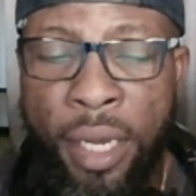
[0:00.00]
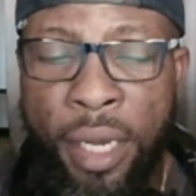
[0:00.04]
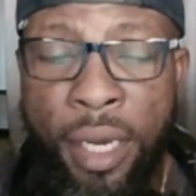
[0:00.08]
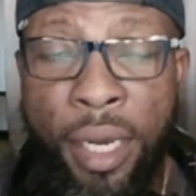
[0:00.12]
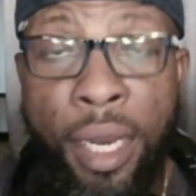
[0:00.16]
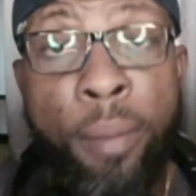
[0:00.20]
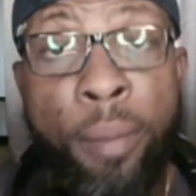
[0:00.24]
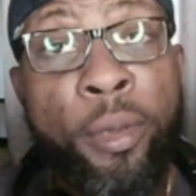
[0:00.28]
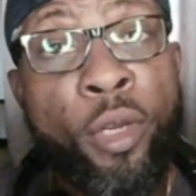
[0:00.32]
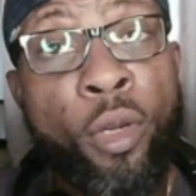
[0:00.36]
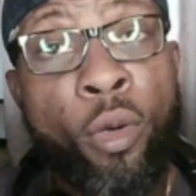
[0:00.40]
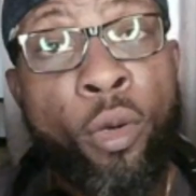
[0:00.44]

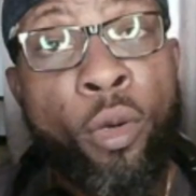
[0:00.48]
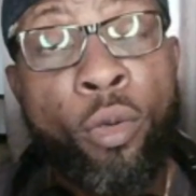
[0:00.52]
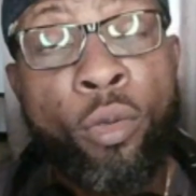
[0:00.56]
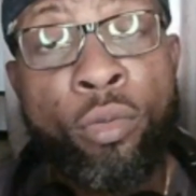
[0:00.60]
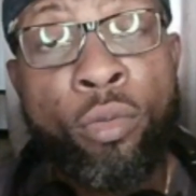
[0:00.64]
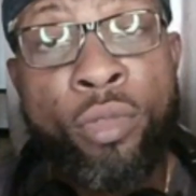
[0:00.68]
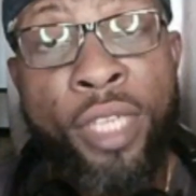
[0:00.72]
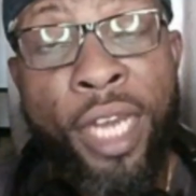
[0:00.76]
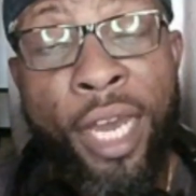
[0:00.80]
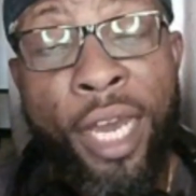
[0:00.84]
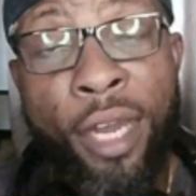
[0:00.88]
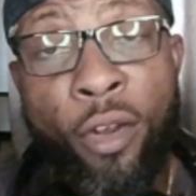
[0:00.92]
Let me
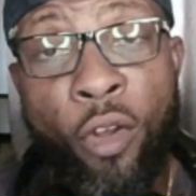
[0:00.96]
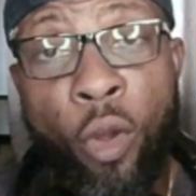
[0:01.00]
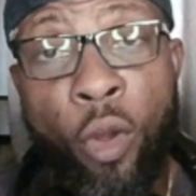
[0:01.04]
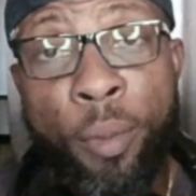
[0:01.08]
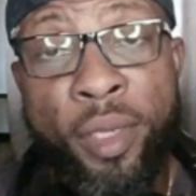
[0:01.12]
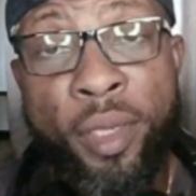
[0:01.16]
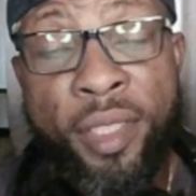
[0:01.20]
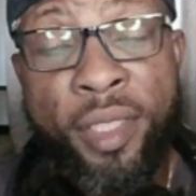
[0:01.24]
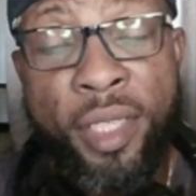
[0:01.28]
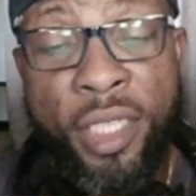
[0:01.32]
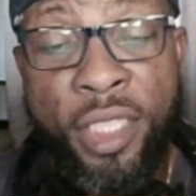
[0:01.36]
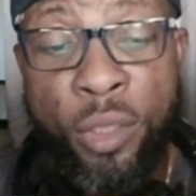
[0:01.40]
know down in the
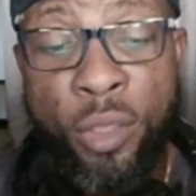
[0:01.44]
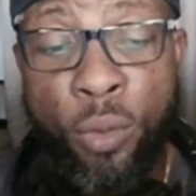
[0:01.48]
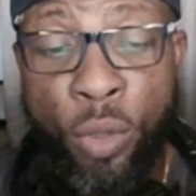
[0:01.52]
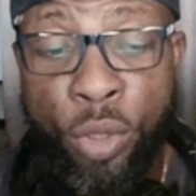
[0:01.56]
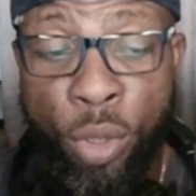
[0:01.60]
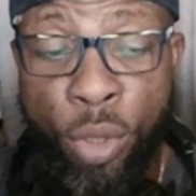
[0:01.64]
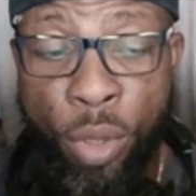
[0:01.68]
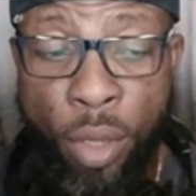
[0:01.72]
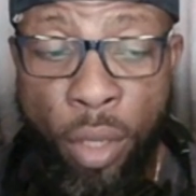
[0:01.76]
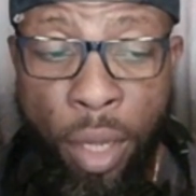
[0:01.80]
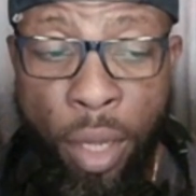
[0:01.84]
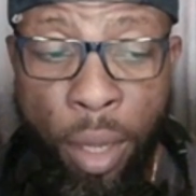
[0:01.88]
comment section
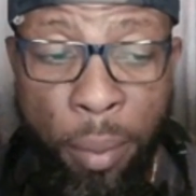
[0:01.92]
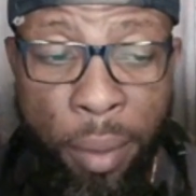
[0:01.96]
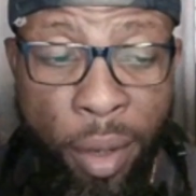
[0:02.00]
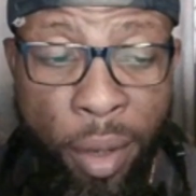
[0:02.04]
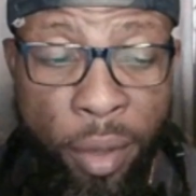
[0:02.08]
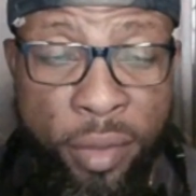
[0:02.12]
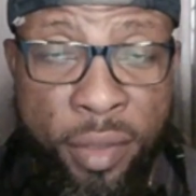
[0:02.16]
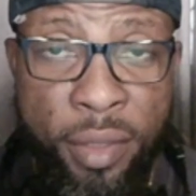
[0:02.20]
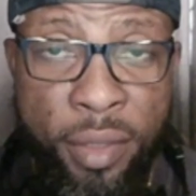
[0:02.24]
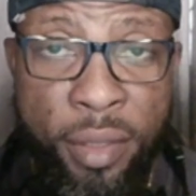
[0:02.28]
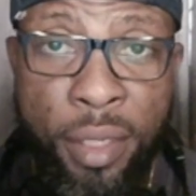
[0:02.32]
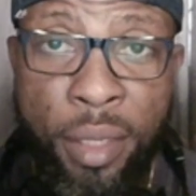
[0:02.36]
what you think
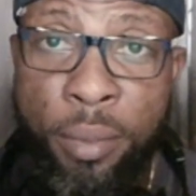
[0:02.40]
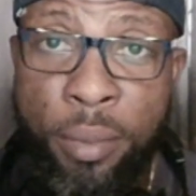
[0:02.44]
about it.